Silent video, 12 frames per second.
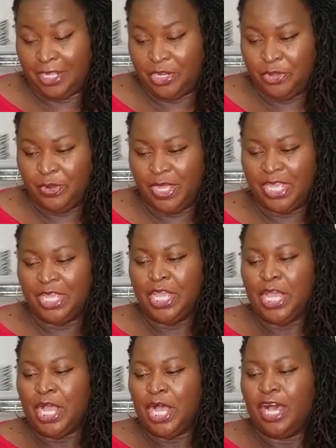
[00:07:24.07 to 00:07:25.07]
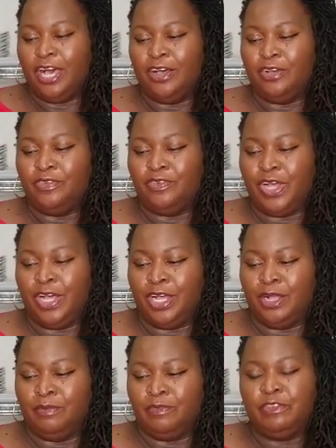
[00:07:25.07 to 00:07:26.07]
anyway, of
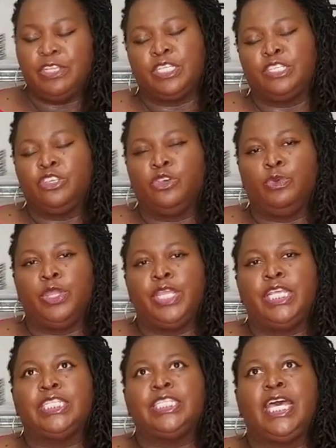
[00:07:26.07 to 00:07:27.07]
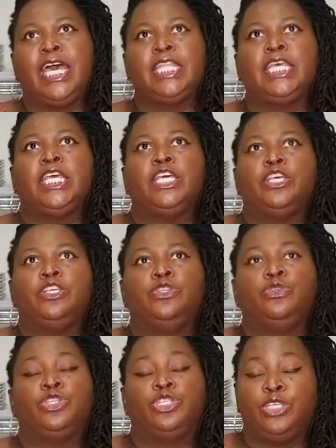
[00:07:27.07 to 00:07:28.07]
um, Visions cookware is that
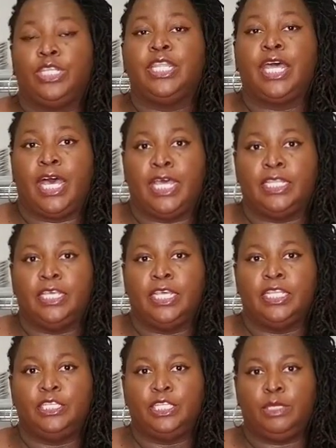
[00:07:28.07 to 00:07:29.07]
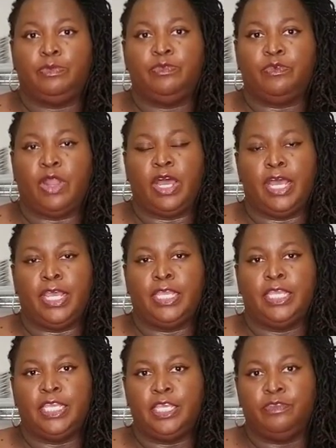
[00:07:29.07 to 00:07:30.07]
you should not deep fry
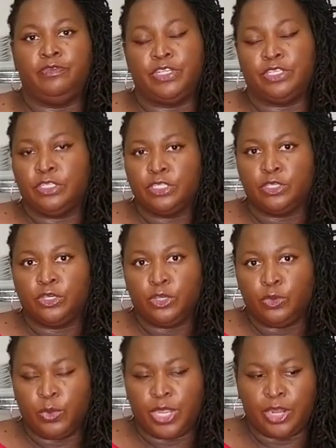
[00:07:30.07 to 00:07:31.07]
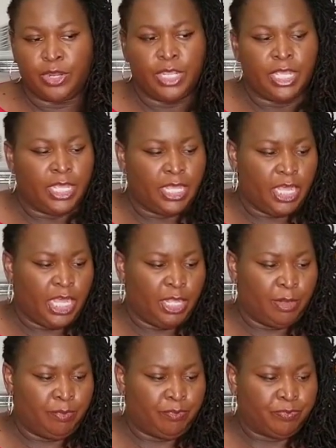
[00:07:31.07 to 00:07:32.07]
in Visions cookware.
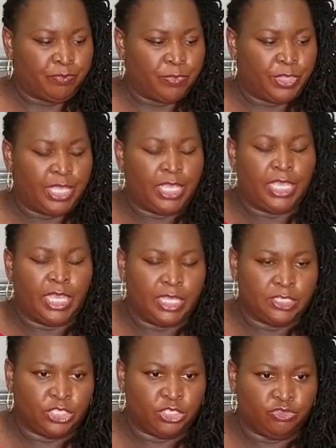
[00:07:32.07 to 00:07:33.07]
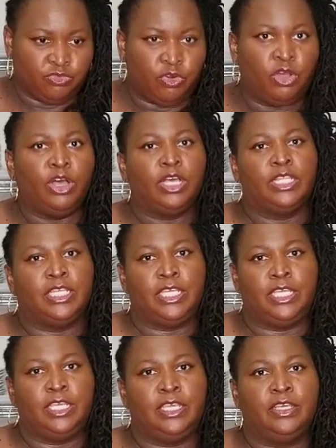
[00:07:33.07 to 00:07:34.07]
Um, they
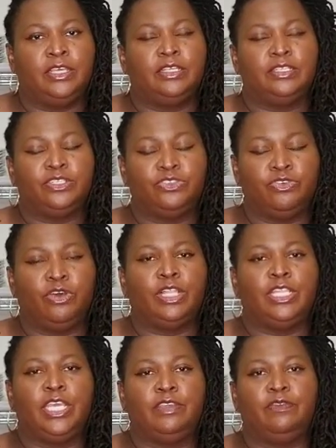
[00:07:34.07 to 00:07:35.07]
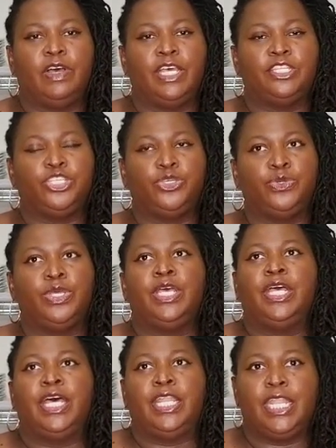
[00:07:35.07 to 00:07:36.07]
strongly, strongly advise you
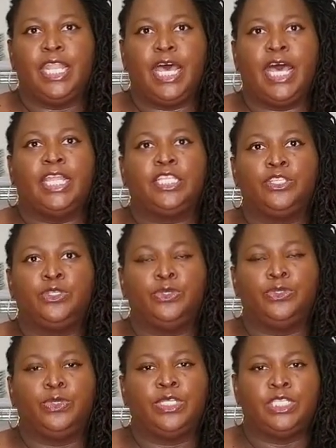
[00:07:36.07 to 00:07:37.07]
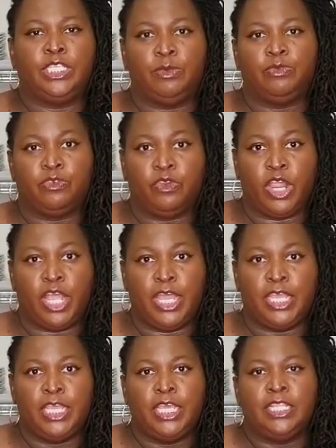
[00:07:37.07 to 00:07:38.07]
not to deep
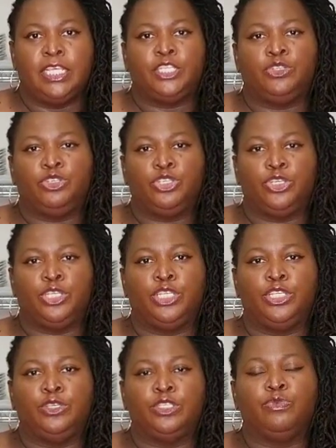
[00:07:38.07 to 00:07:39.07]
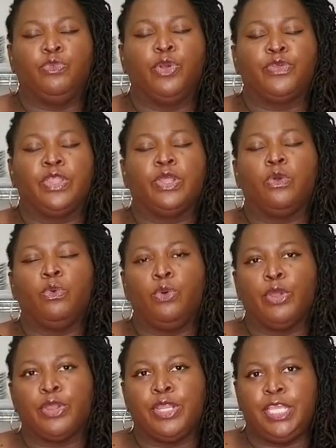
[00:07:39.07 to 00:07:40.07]
fry, that you shouldn't use more than a
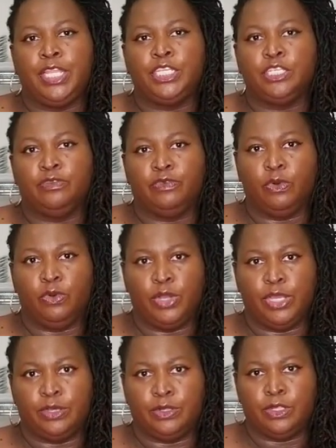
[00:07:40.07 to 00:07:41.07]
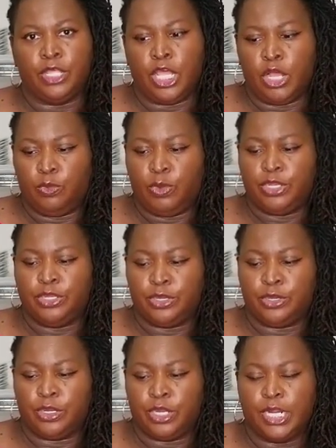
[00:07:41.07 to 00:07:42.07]
quarter inch of oil when
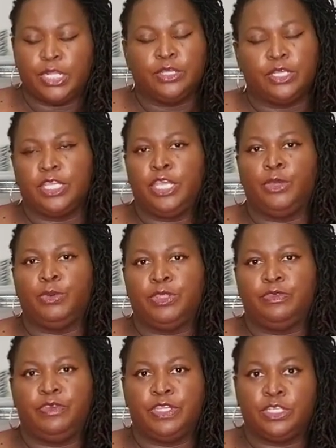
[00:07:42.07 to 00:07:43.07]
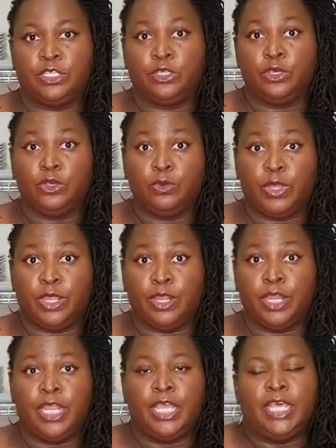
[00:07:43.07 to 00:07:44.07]
you're cooking with Visions
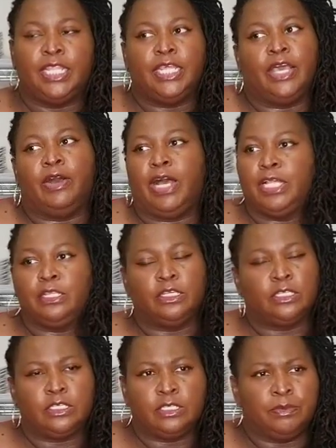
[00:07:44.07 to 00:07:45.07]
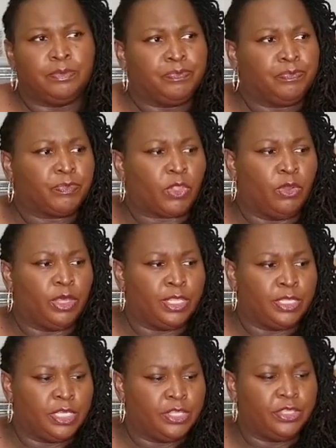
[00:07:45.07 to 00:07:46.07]
cookware. Now, I looked
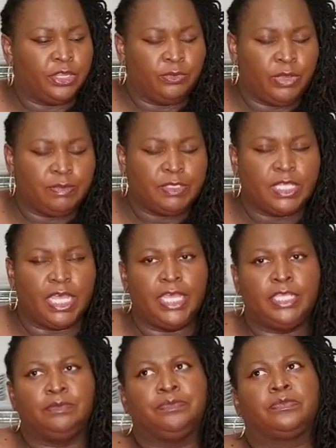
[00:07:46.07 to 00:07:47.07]
on their website